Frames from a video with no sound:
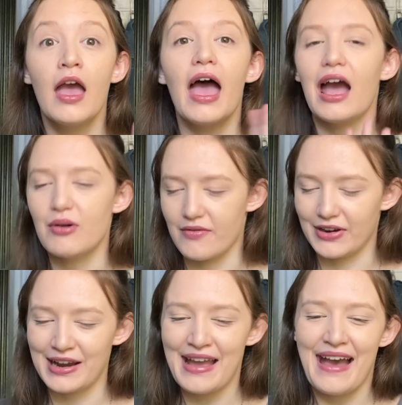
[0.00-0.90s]

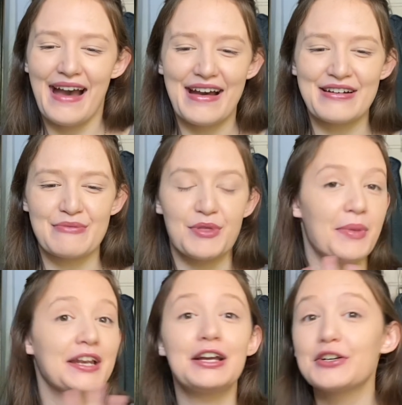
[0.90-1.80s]
However, the
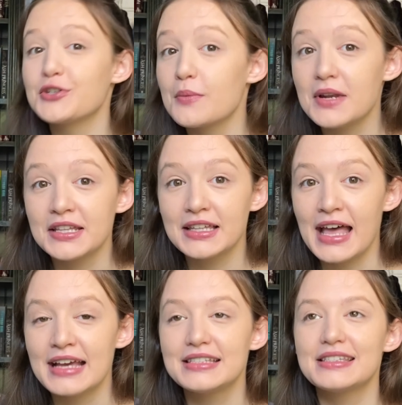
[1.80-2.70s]
bodyguard trope
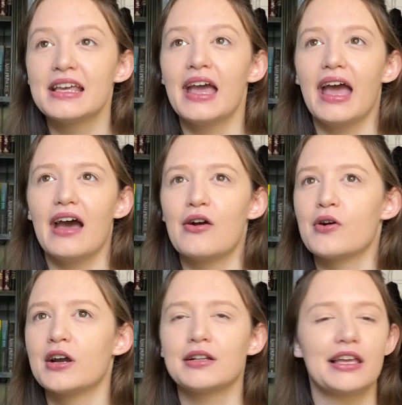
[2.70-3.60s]
nonetheless,
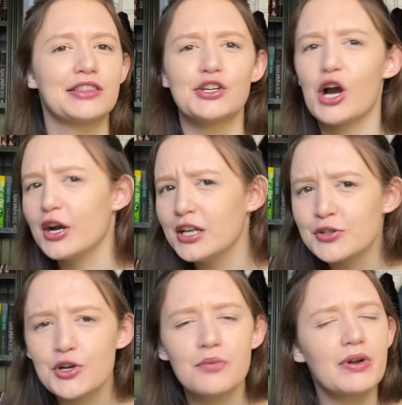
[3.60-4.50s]
or like the guardian
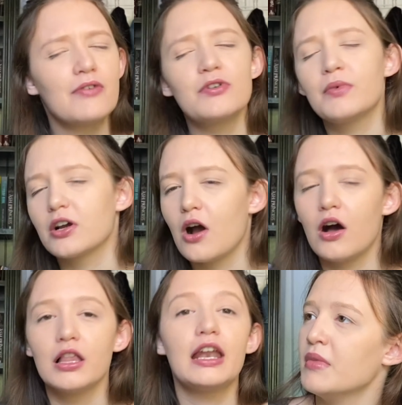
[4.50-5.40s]
trope, whatever you want to
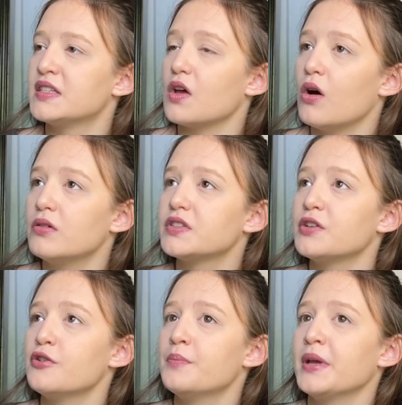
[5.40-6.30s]
call it. It's
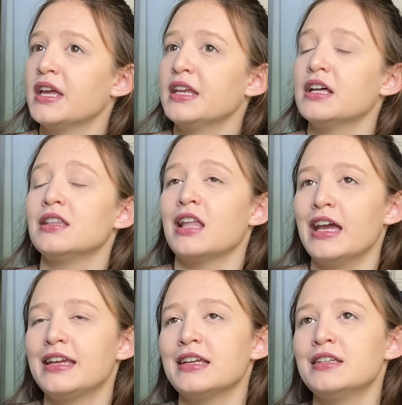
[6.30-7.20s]
also been
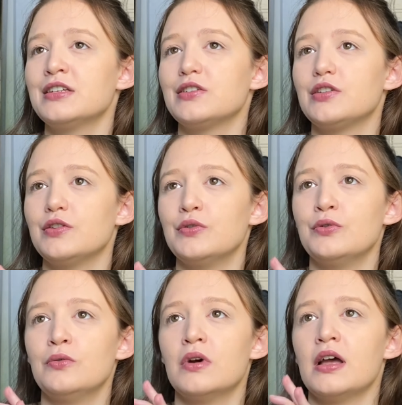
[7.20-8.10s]
likened to,